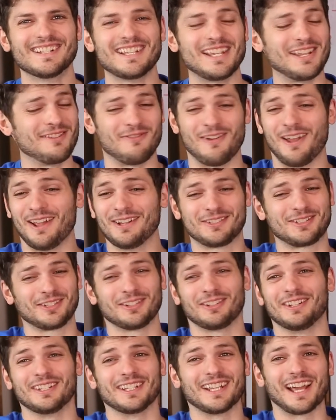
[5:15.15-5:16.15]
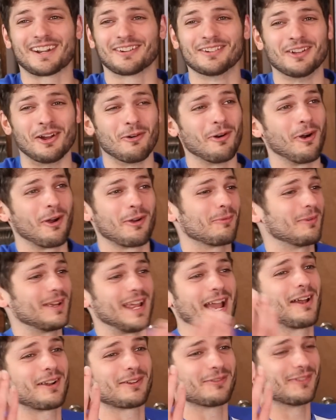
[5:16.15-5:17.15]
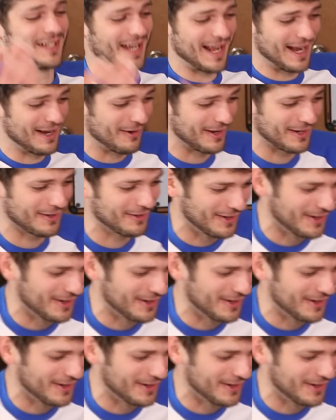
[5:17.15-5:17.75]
Eventually. I don't know. Are we out of it now? I don't